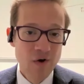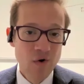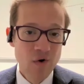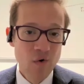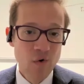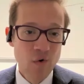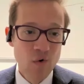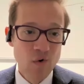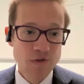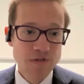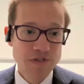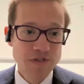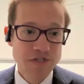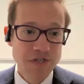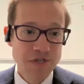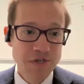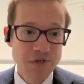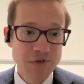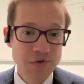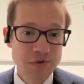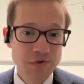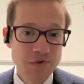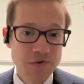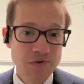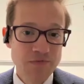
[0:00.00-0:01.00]
or
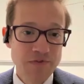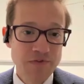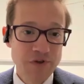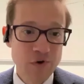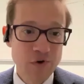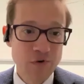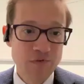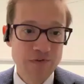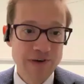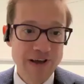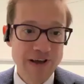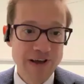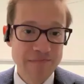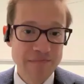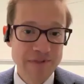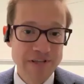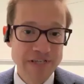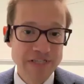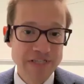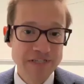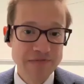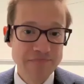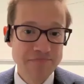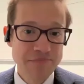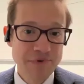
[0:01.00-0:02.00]
to for your
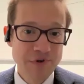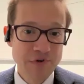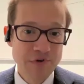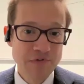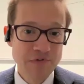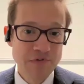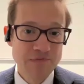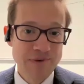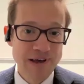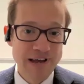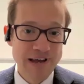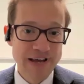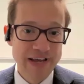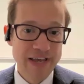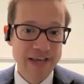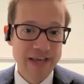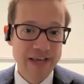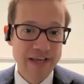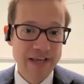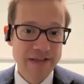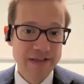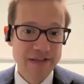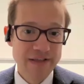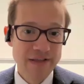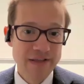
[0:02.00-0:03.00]
family to move back
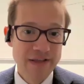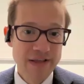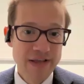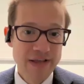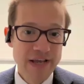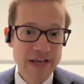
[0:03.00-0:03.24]
in,